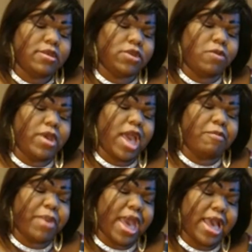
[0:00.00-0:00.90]
So we
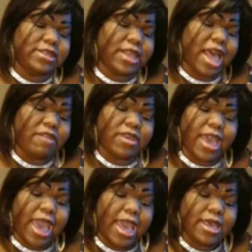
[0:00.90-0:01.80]
have past life,
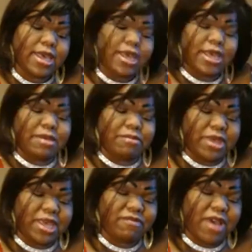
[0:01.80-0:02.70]
gay, and
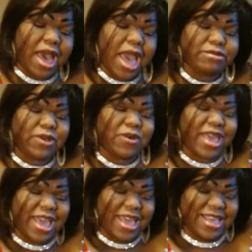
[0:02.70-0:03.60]
mean vibes,
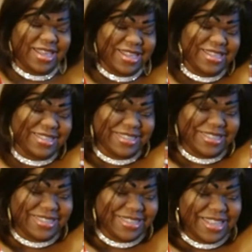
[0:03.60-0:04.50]
okay?
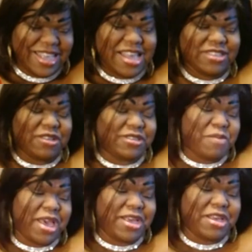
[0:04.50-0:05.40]
So
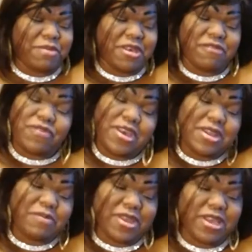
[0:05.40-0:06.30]
somebody could be offended